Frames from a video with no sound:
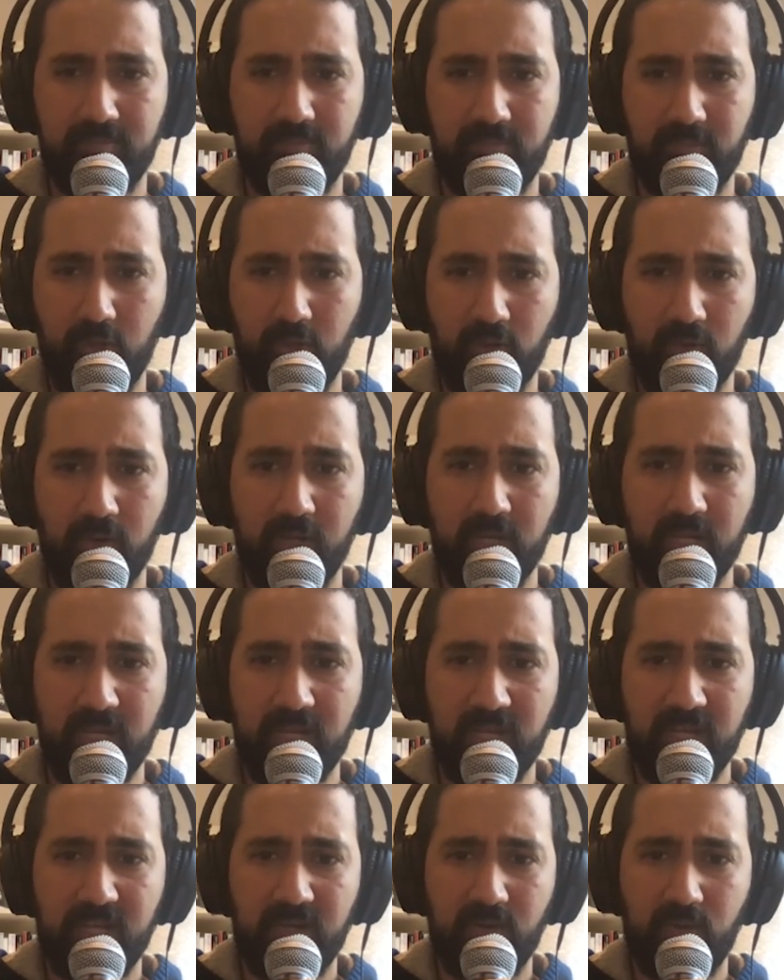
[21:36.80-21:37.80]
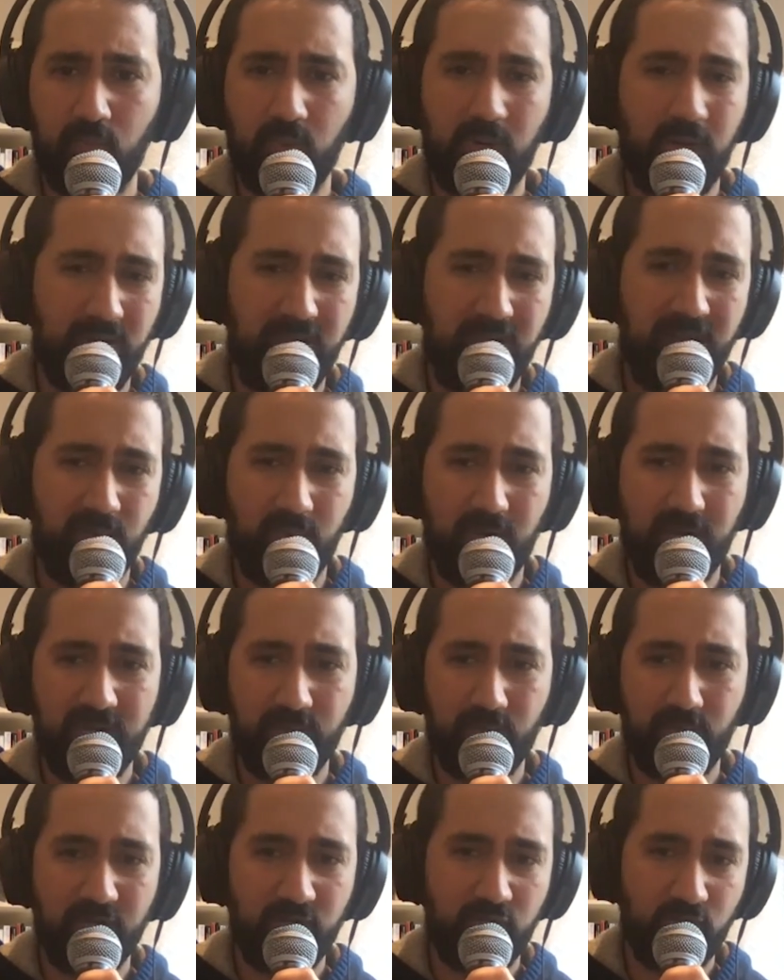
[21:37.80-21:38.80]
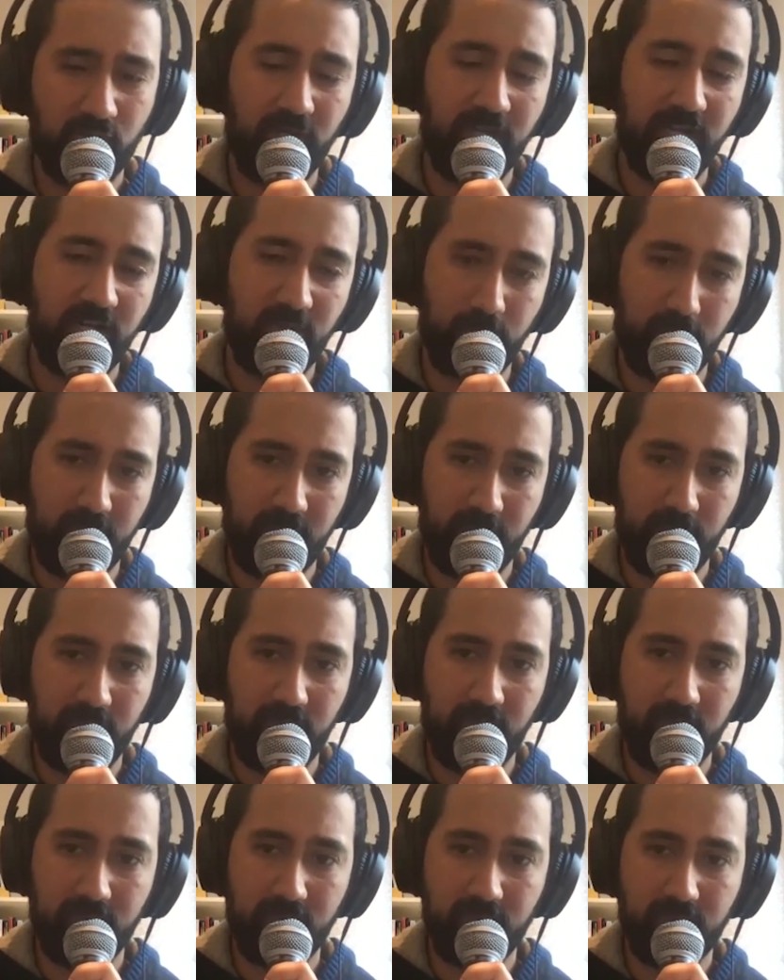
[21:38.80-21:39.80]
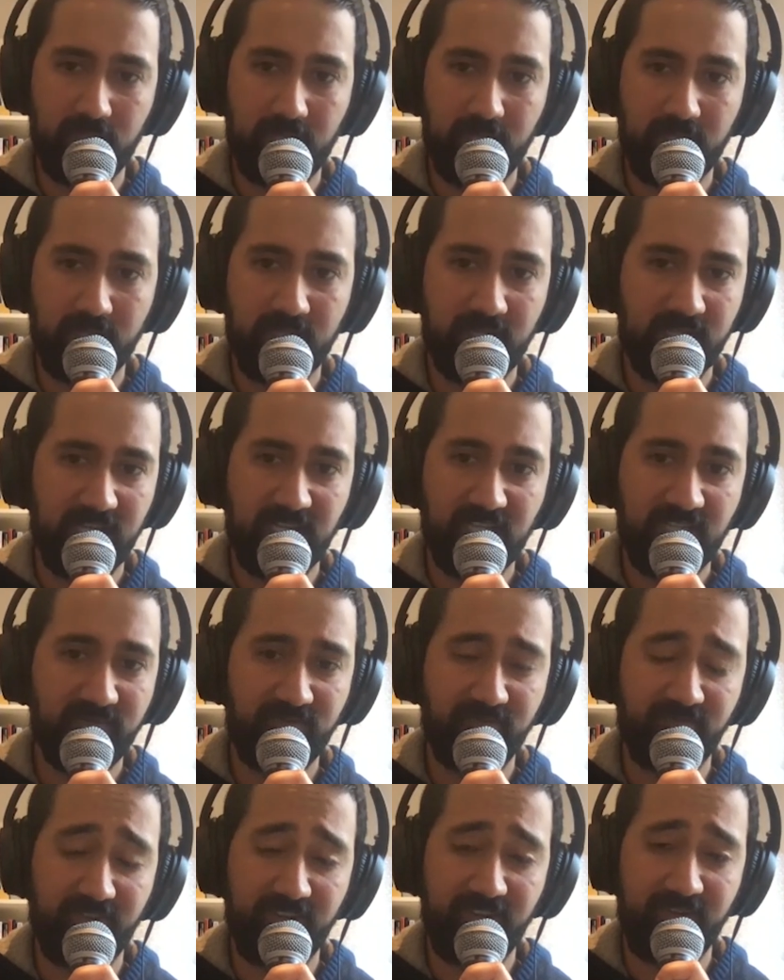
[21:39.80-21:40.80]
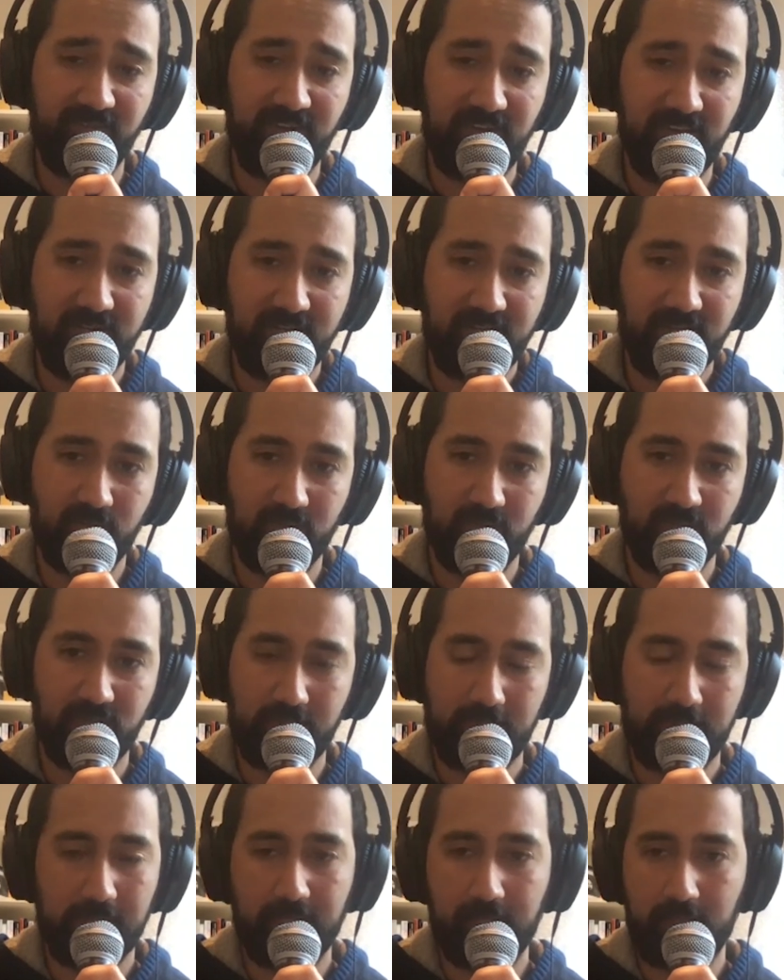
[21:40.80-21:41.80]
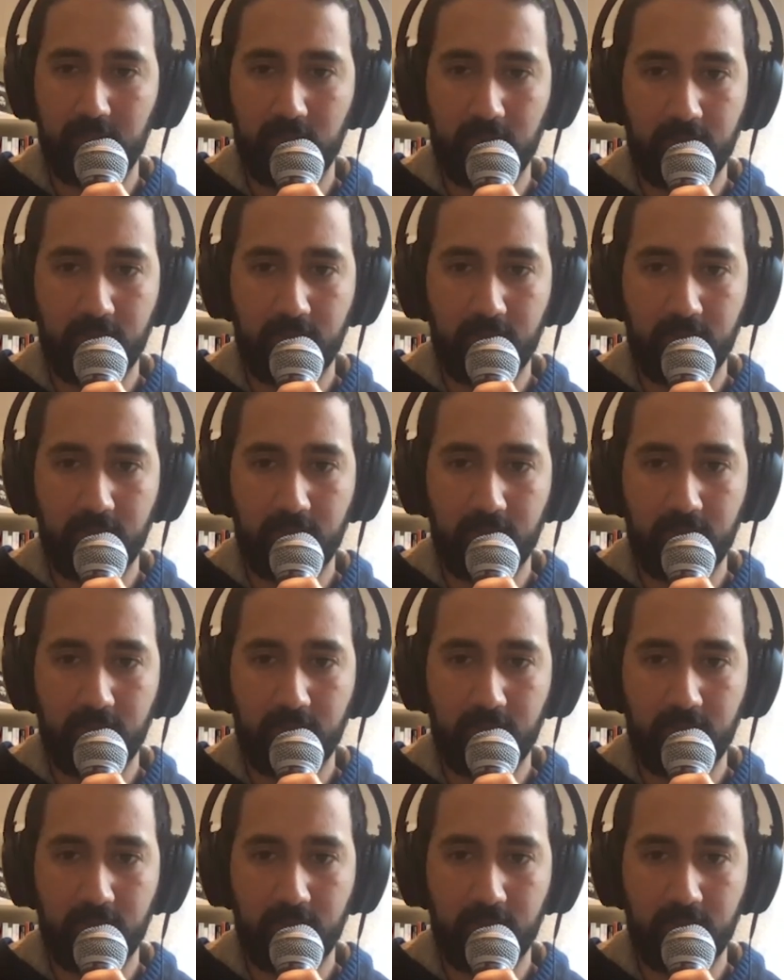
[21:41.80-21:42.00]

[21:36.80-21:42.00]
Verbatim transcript: you know, well, yeah, why why should anybody be into jazz? And that's a very valid question. Like, you